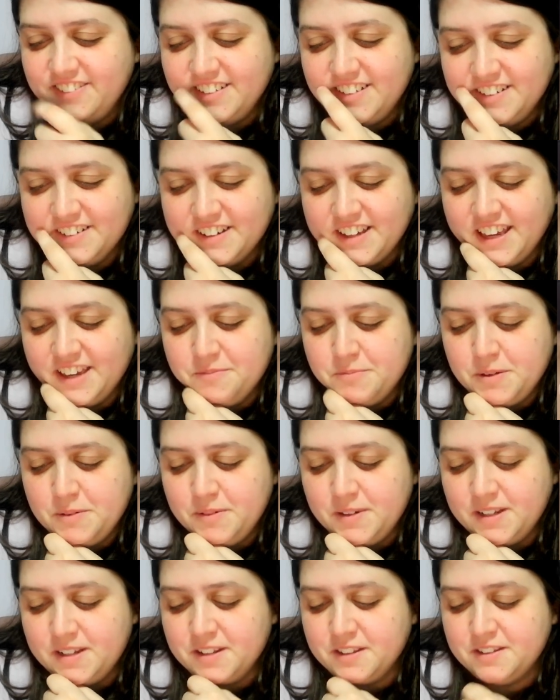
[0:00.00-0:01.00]
Okay,
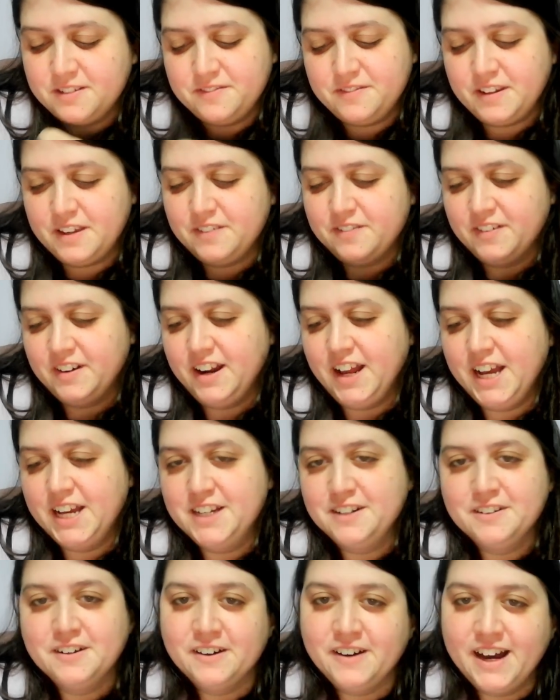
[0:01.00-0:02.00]
maybe another favorite. I
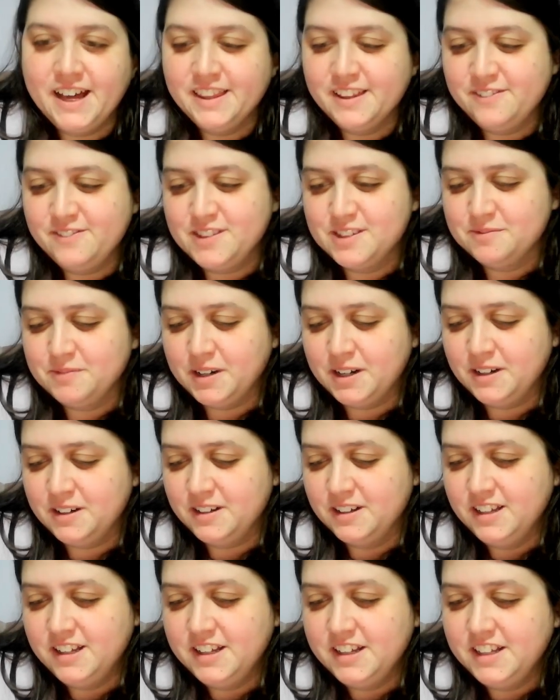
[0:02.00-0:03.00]
don't know. I love them all.
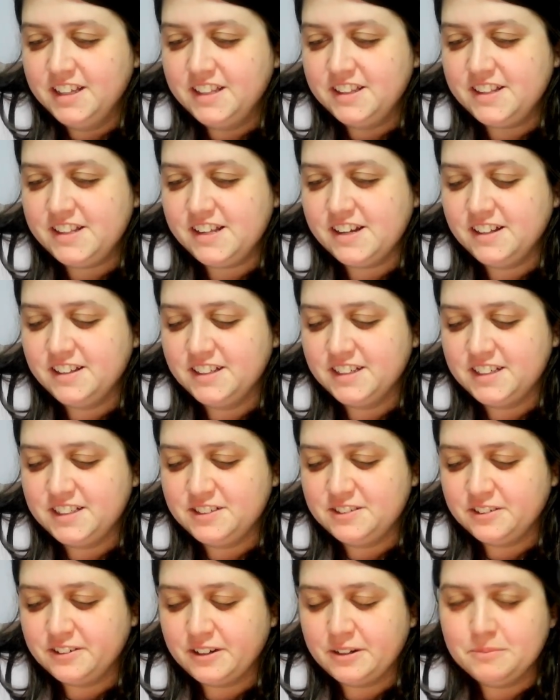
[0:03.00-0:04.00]
They all look
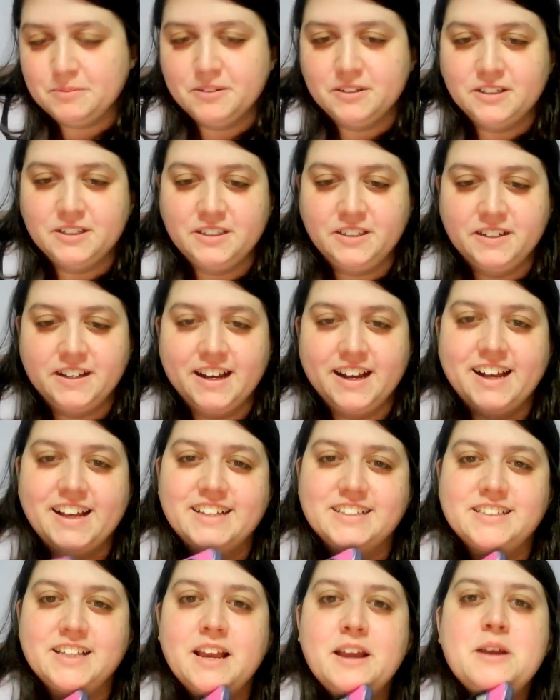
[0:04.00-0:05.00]
adorable on you
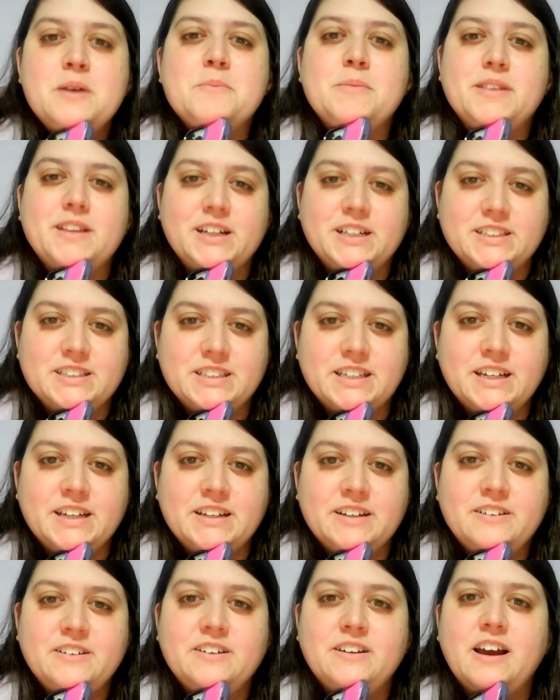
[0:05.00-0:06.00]
guys. But that is
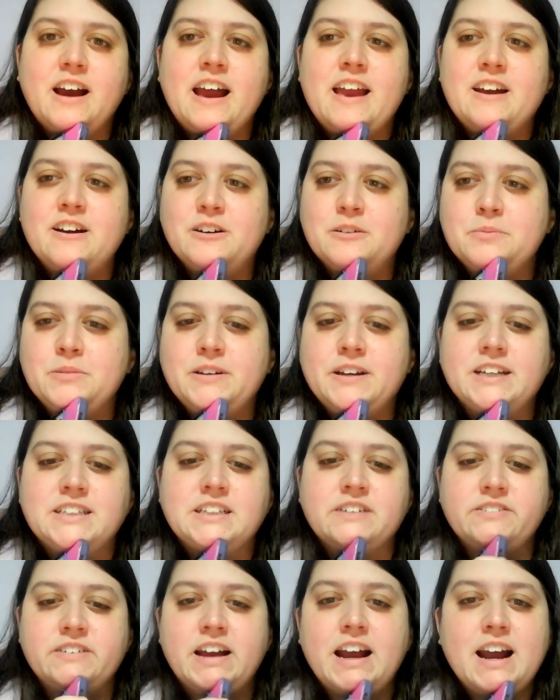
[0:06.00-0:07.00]
it. I hope you guys
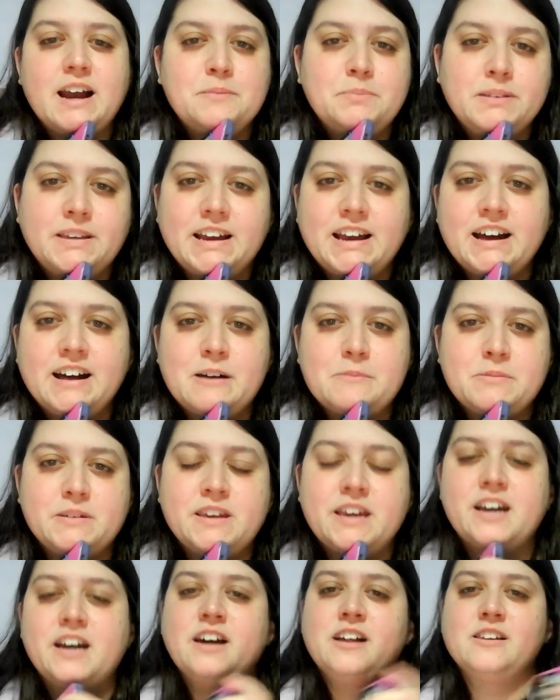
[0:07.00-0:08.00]
have a happy, happy
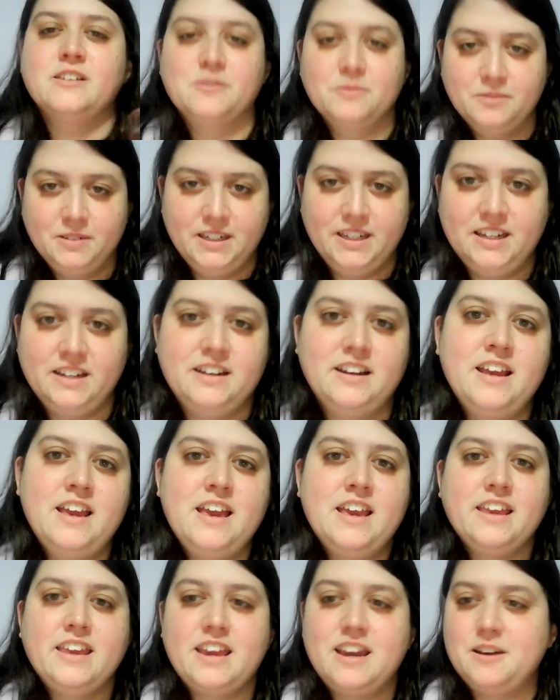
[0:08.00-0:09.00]
Halloween.
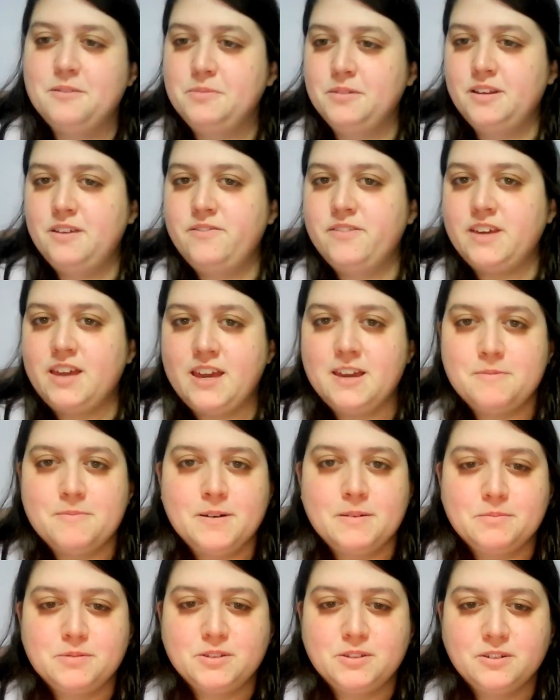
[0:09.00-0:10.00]
Can't believe it came
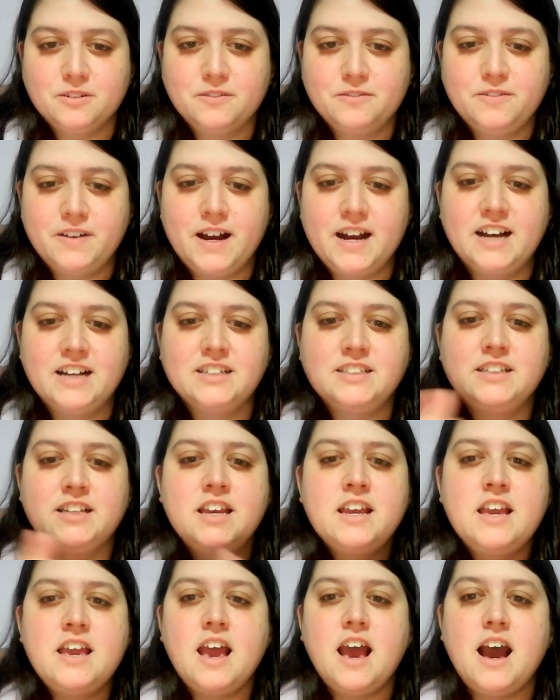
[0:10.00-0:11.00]
up so fast.
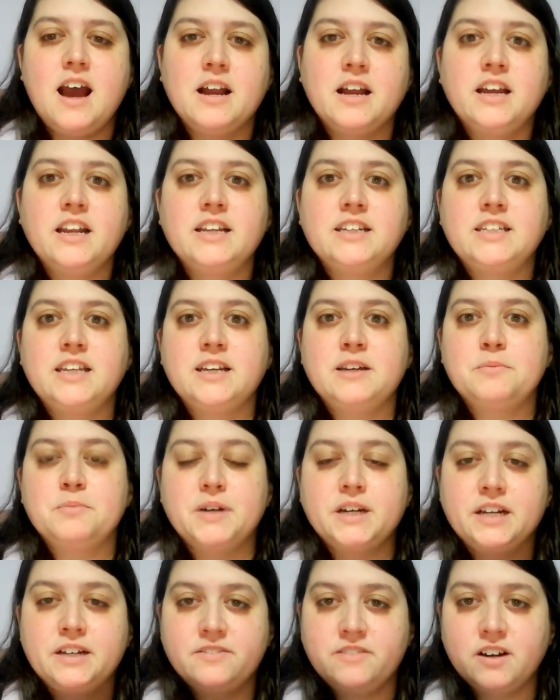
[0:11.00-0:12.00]
I'm going to take a
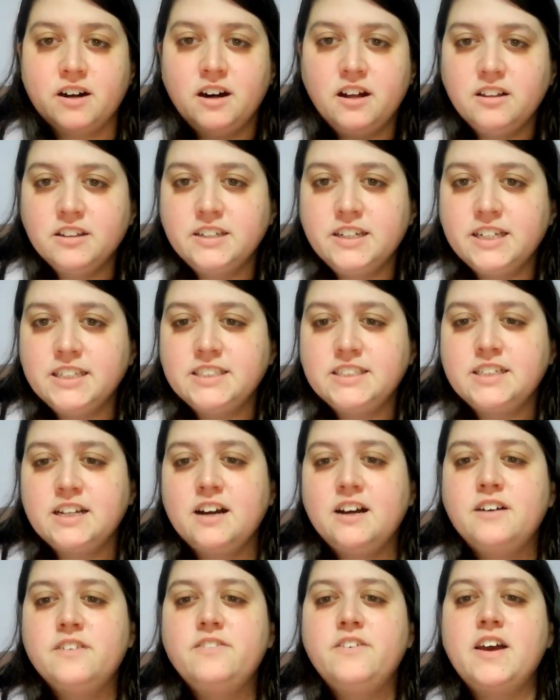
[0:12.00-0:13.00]
break of the holiday
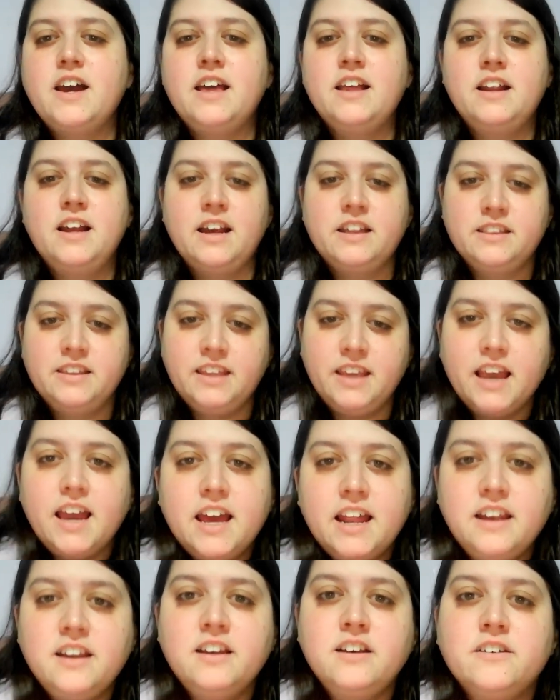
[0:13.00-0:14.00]
stuff. And at the
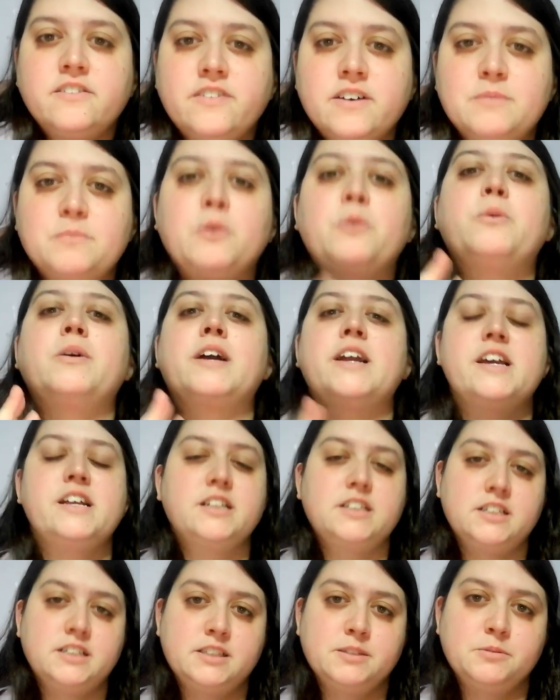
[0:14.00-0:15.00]
end of November, we'll get
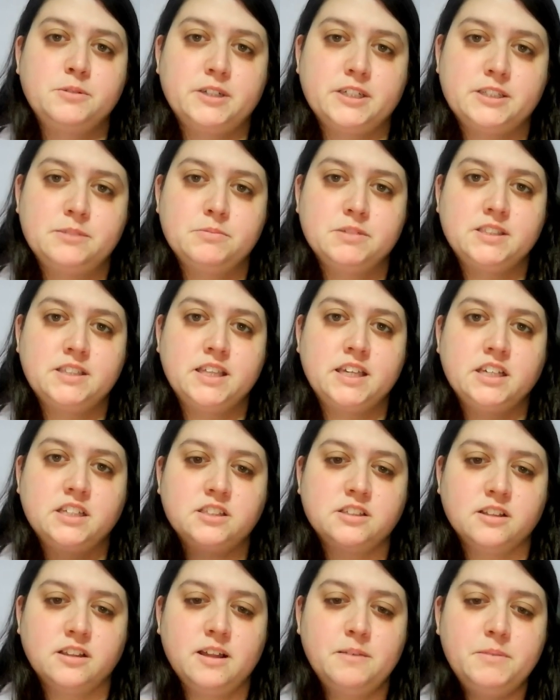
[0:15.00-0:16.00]
into some Christmas things.
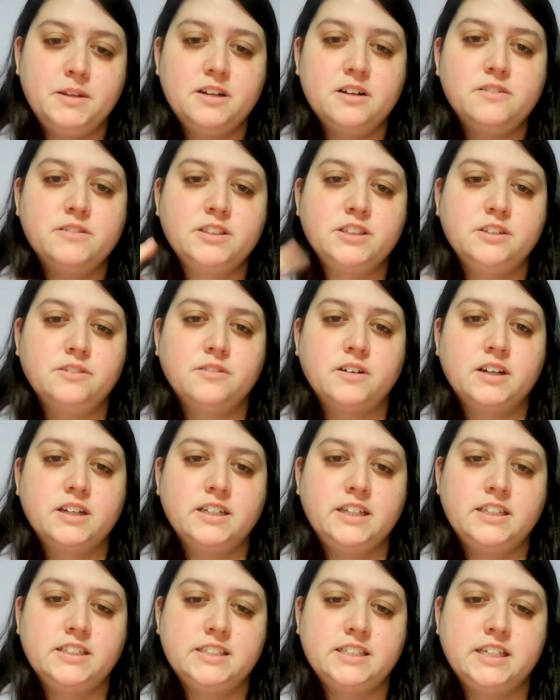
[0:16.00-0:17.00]
So let me know what you want
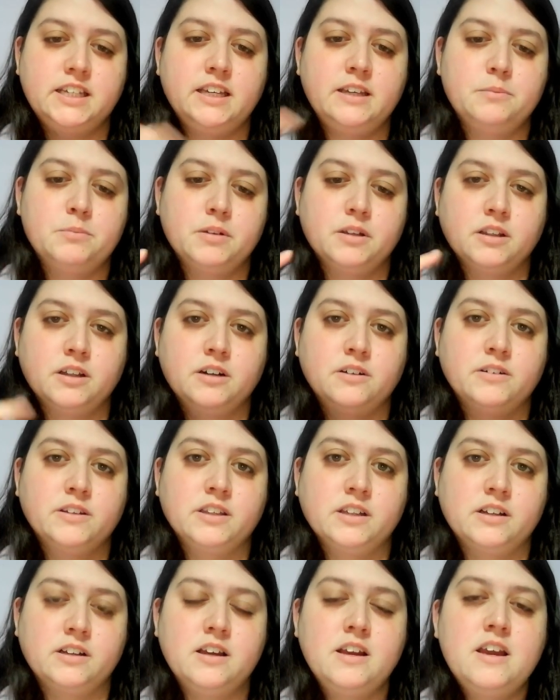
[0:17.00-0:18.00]
to see below
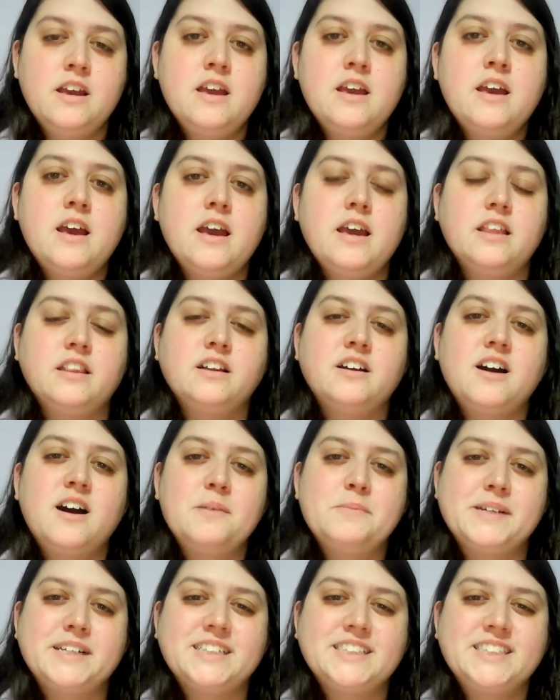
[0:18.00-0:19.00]
in the
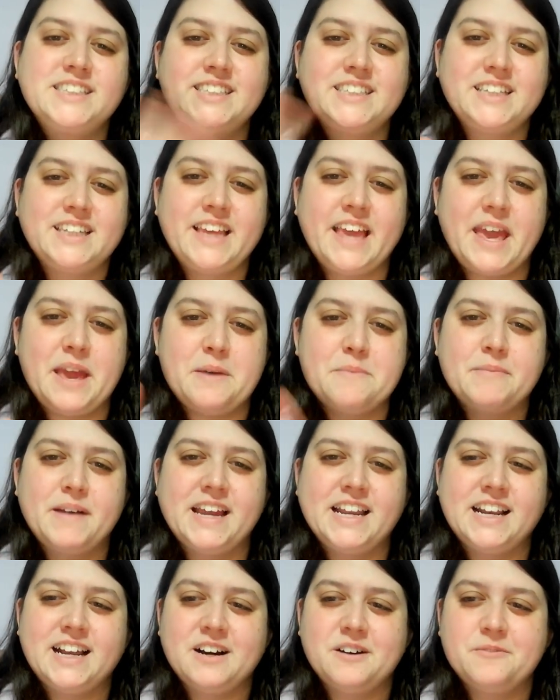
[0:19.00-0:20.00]
comments. Okay, bye
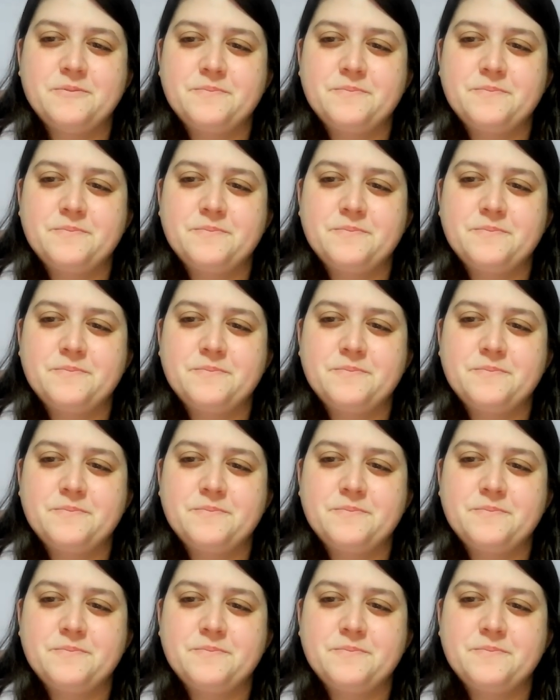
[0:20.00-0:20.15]
now.